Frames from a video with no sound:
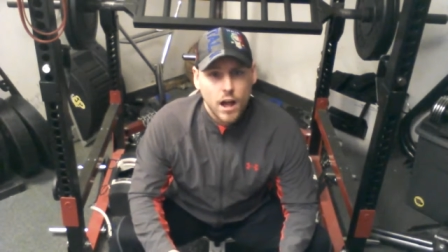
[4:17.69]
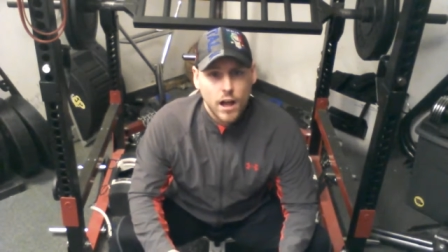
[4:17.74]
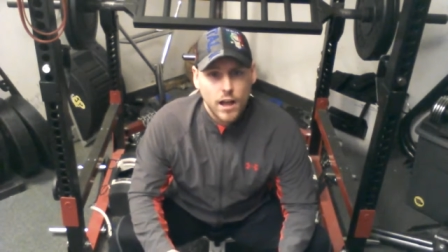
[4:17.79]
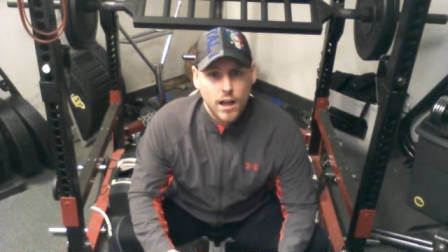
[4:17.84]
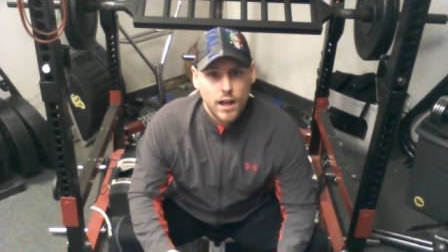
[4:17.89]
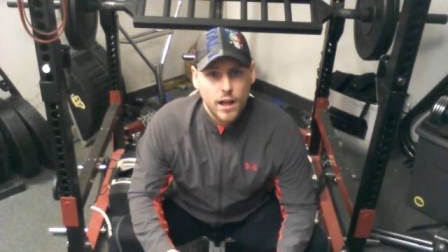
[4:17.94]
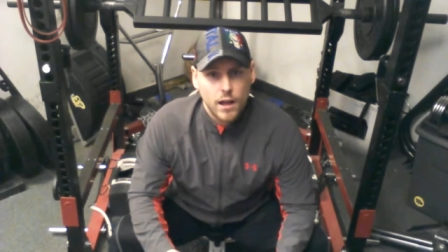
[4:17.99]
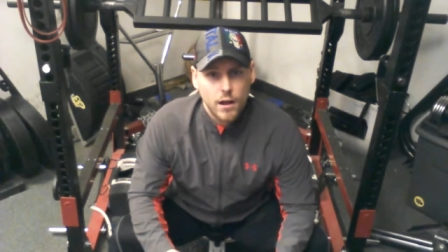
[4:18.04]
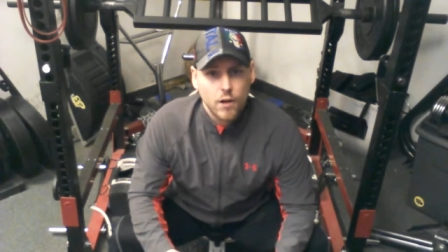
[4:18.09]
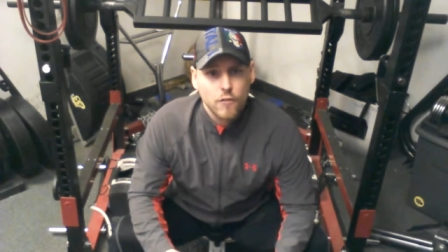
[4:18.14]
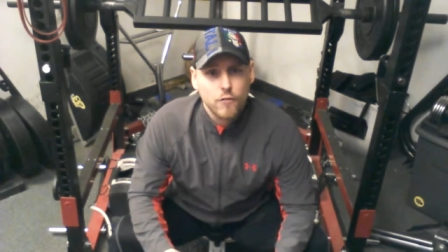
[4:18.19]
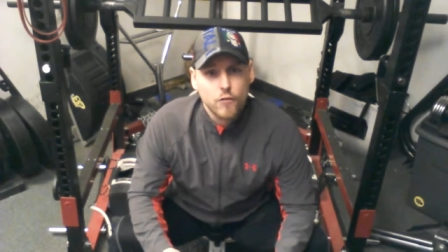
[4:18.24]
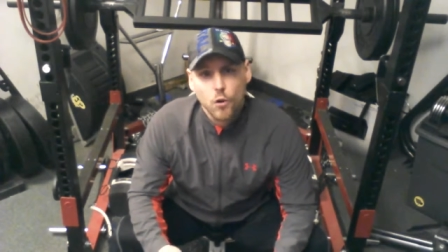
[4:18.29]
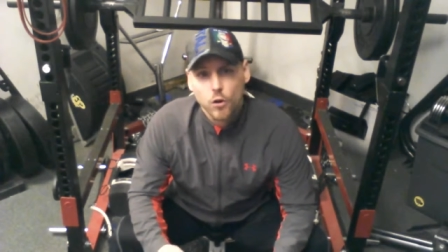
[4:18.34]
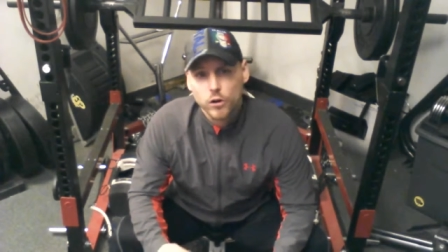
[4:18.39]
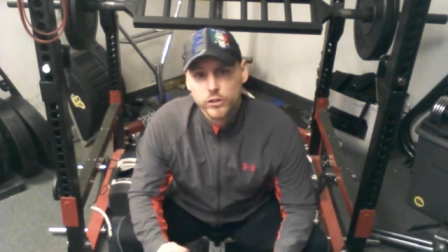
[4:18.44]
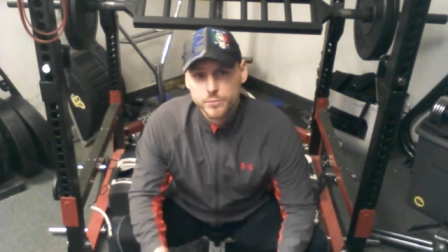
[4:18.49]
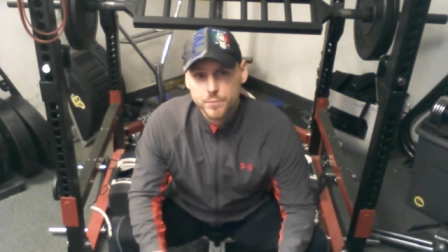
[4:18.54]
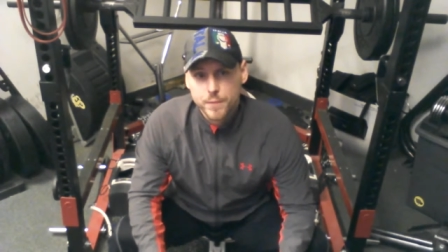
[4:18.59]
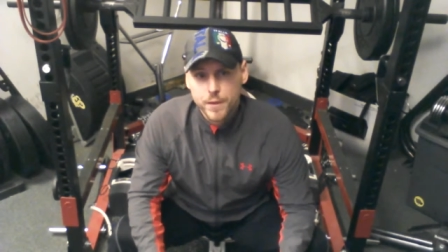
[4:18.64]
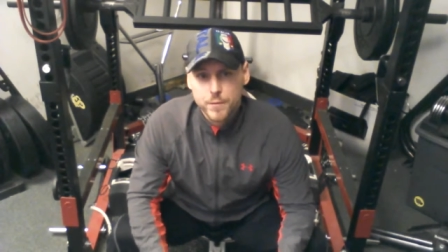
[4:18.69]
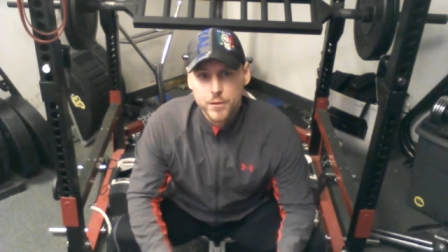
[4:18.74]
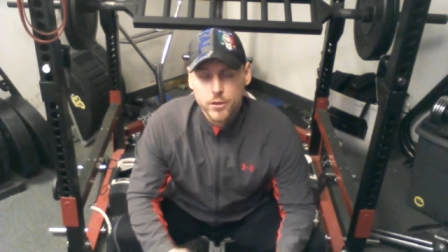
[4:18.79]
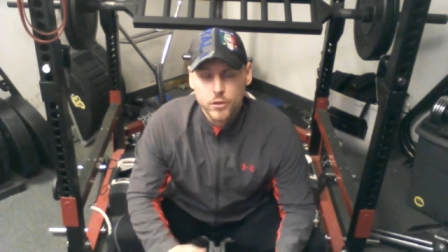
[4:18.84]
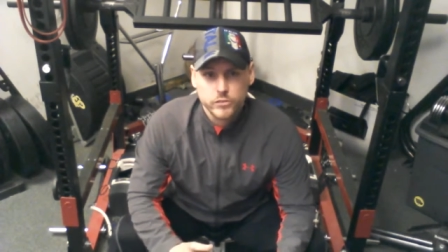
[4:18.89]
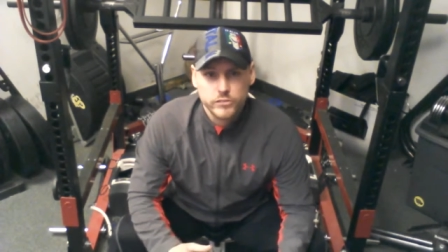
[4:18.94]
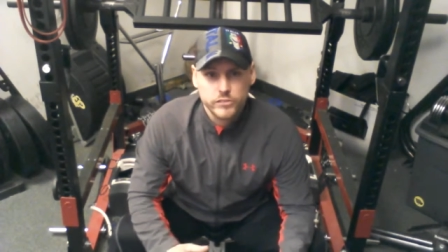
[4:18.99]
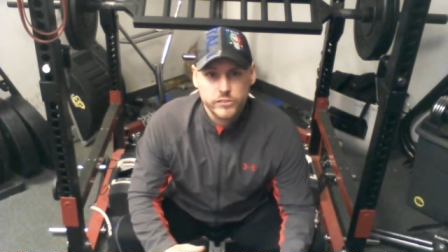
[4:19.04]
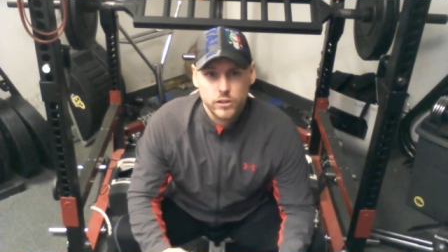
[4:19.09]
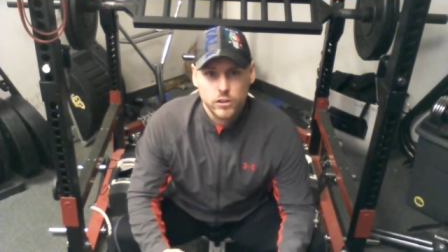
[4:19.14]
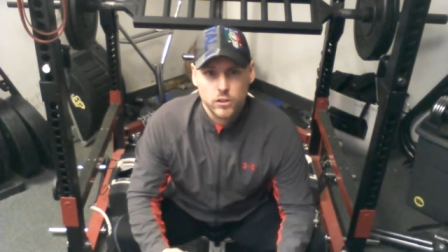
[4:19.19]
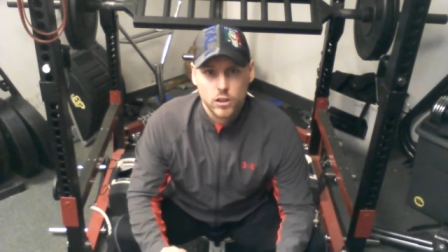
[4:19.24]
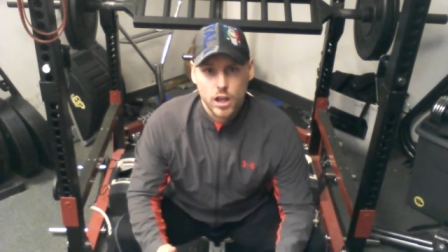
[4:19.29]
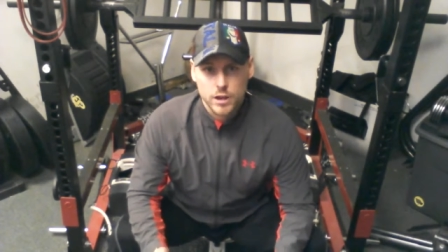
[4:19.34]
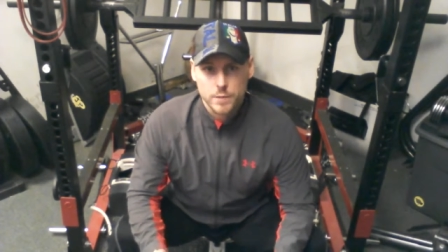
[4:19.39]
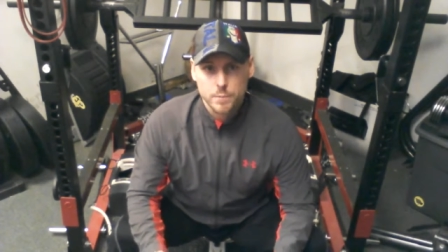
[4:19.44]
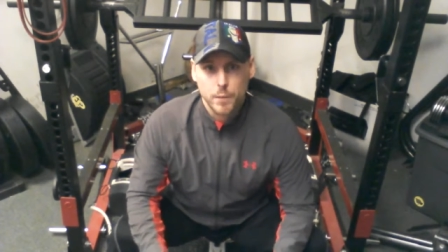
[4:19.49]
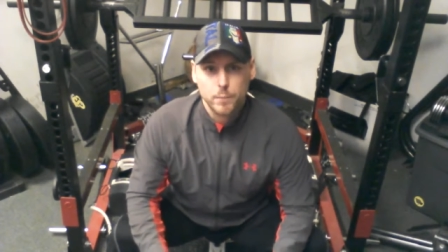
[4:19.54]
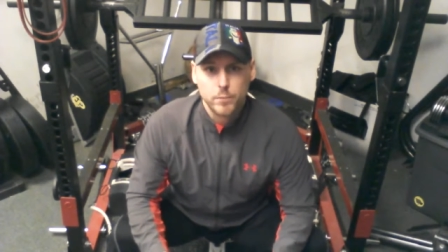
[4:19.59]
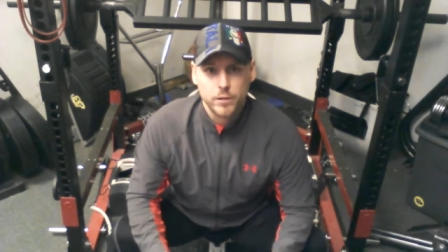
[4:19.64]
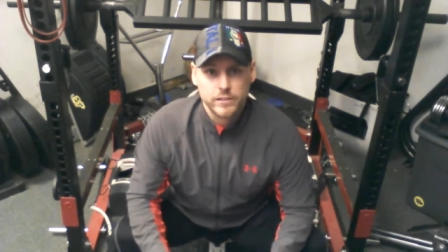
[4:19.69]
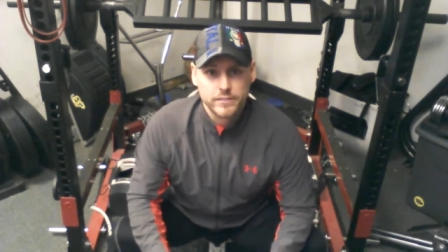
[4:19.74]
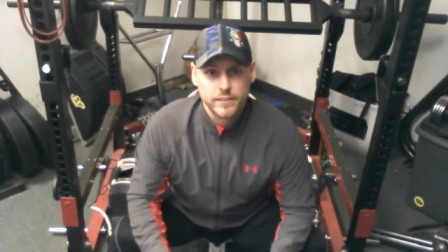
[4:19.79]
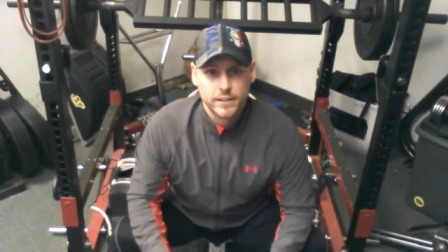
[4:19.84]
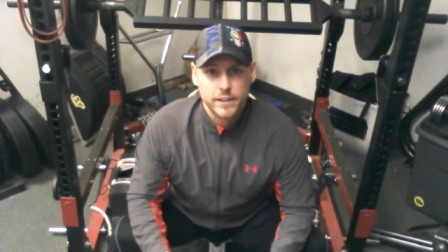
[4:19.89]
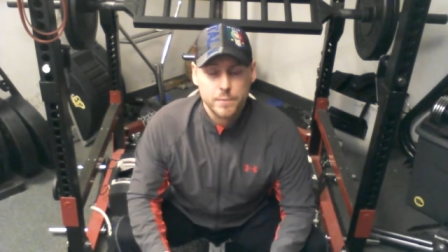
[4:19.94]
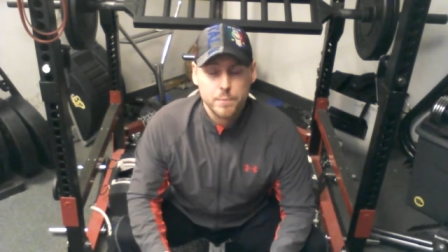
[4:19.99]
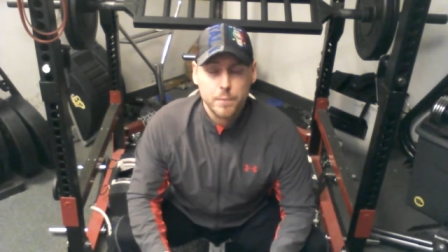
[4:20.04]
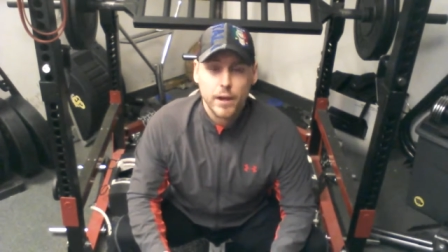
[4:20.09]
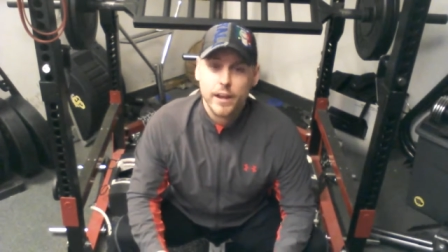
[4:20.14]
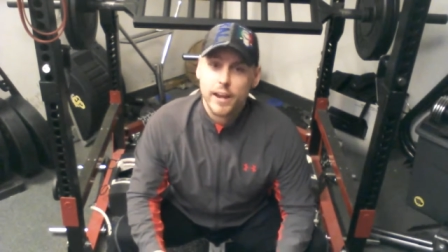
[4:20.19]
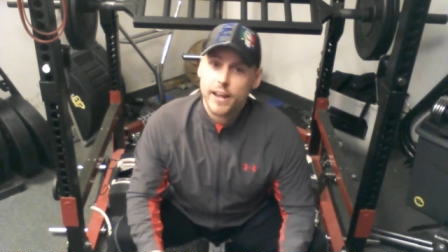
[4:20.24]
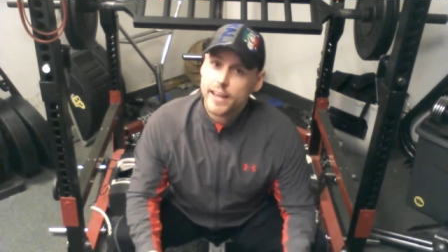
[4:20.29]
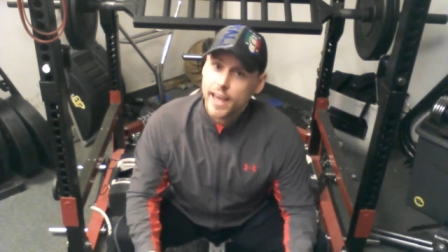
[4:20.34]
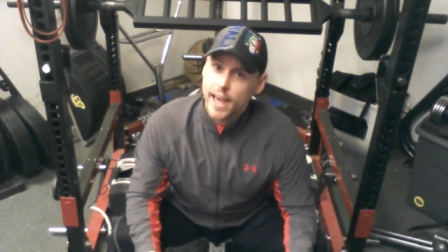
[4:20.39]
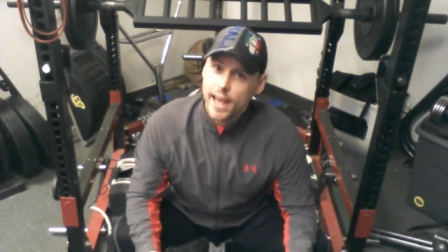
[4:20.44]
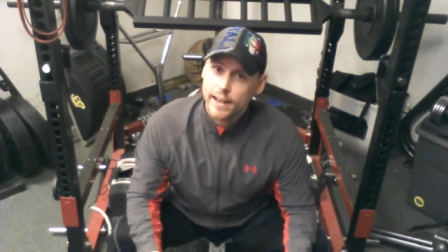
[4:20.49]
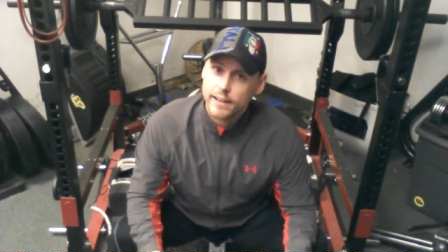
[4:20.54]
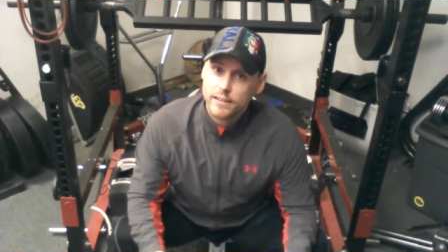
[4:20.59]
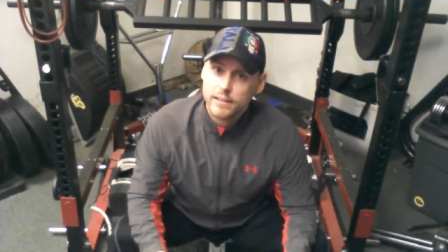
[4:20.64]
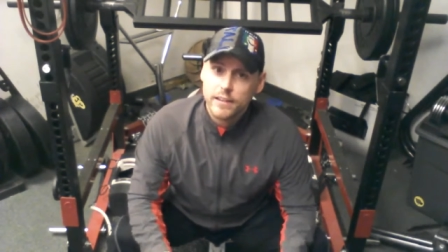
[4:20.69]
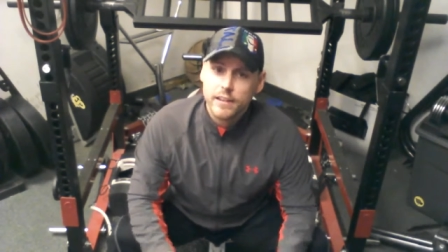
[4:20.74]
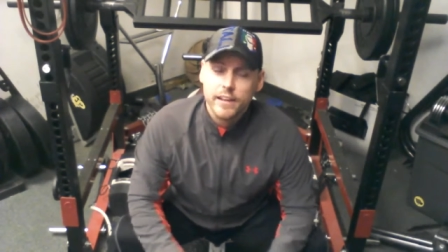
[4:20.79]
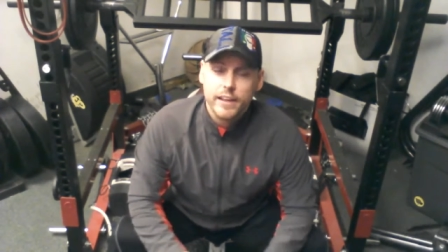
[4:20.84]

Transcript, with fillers: Uh, of course, maybe you'll see a lot of publicity, but again,